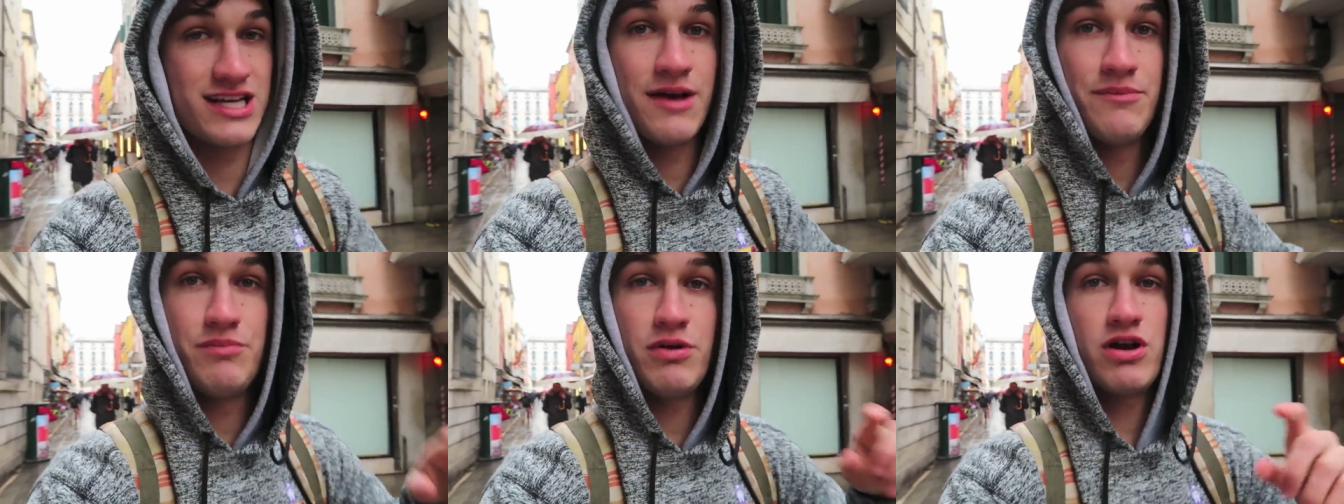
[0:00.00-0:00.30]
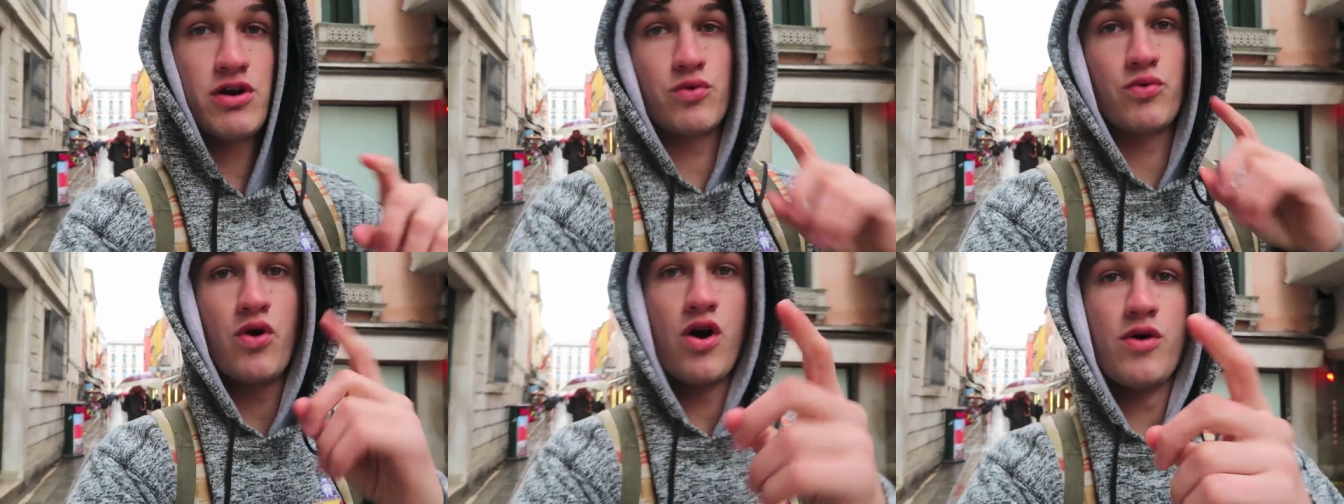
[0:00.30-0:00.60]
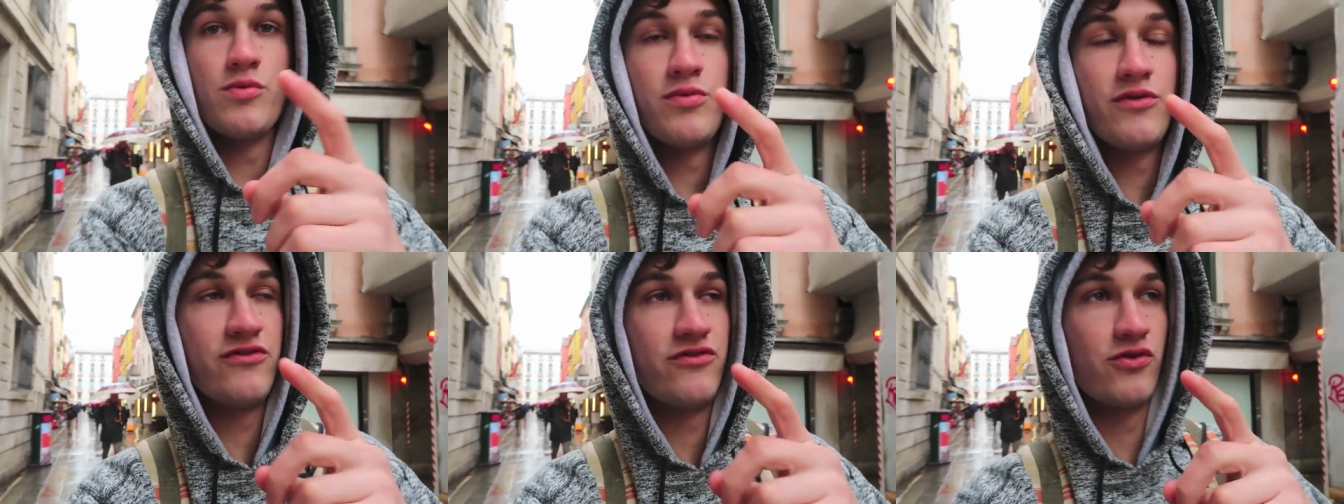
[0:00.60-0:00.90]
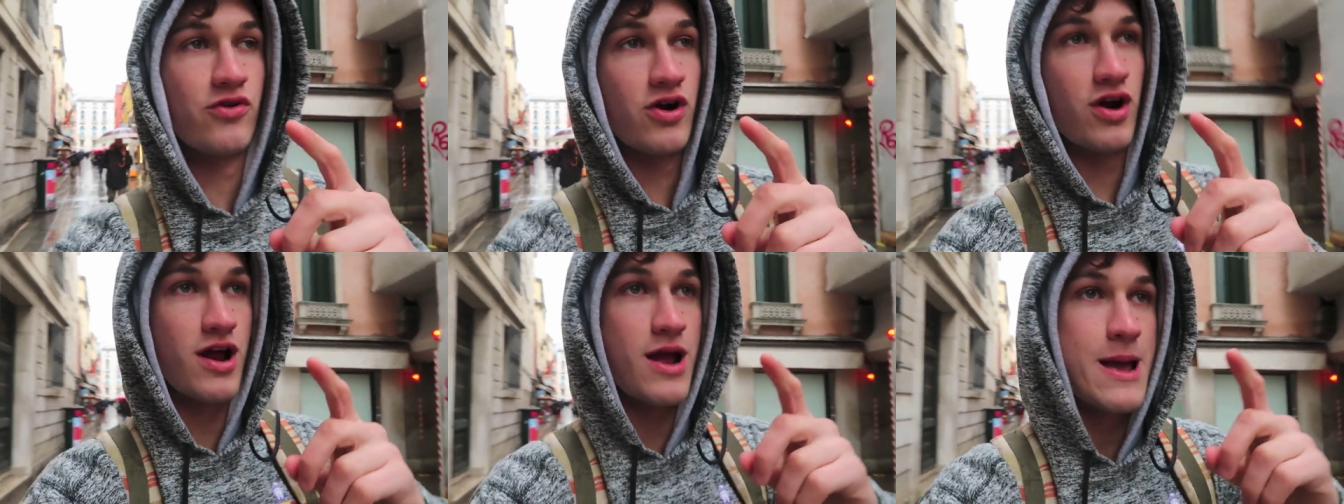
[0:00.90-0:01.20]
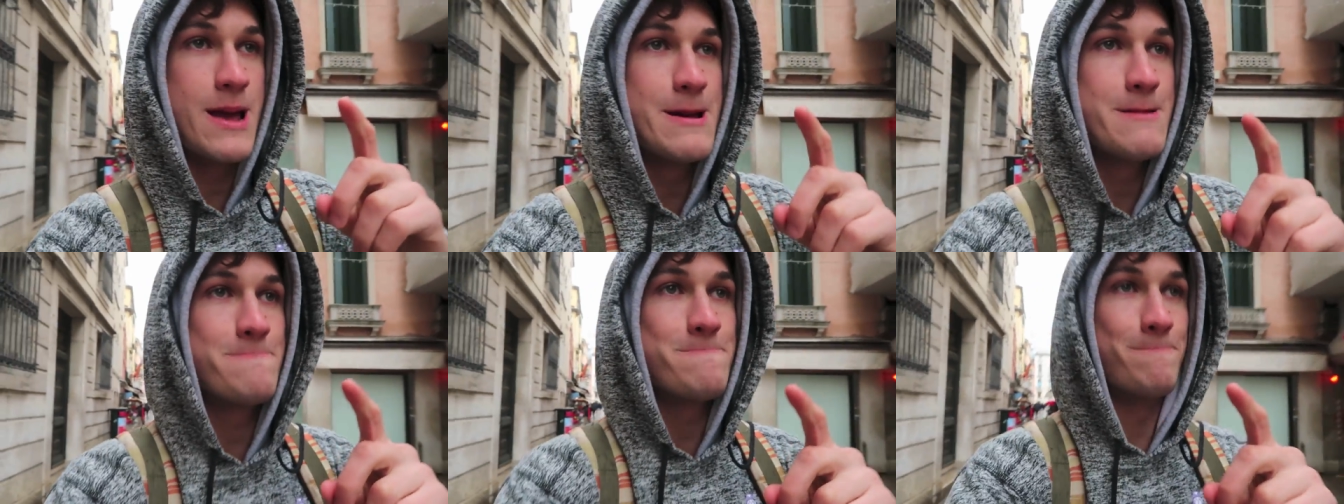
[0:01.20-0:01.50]
I've been to Rome before,
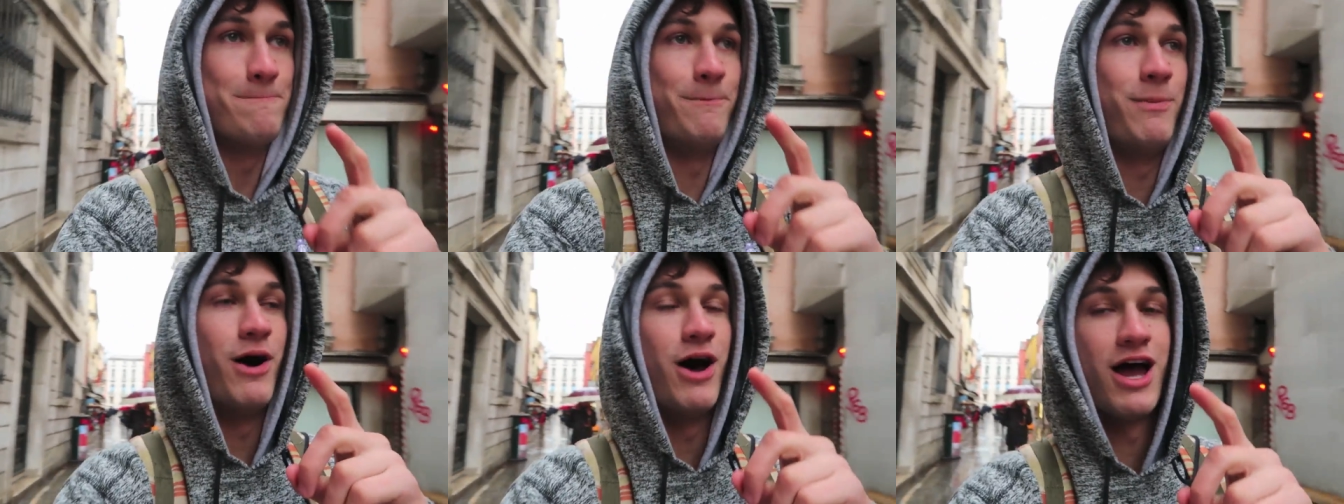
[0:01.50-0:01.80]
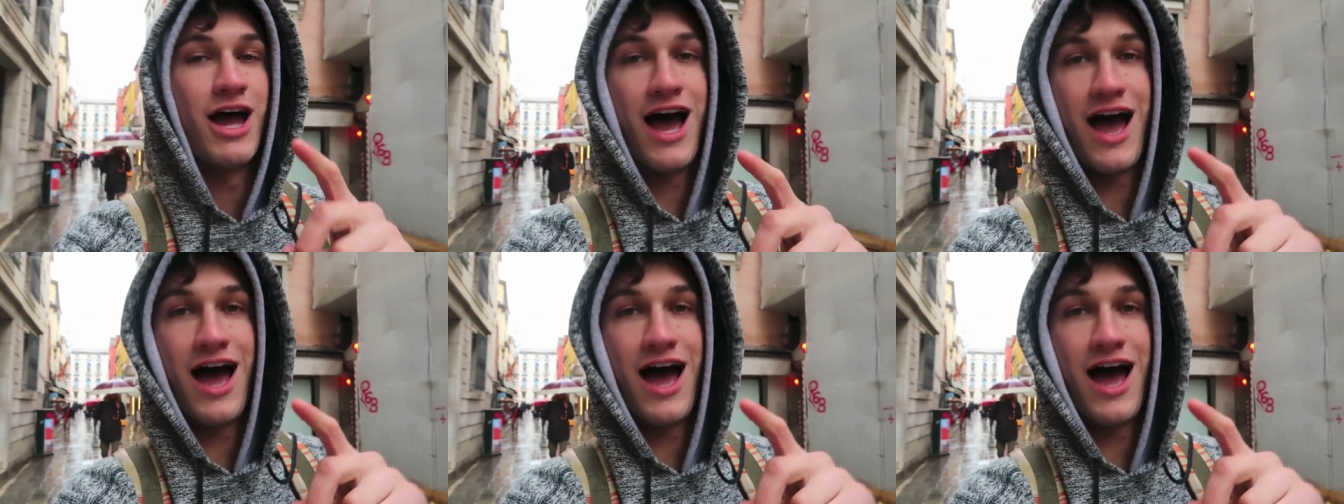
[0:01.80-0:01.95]
but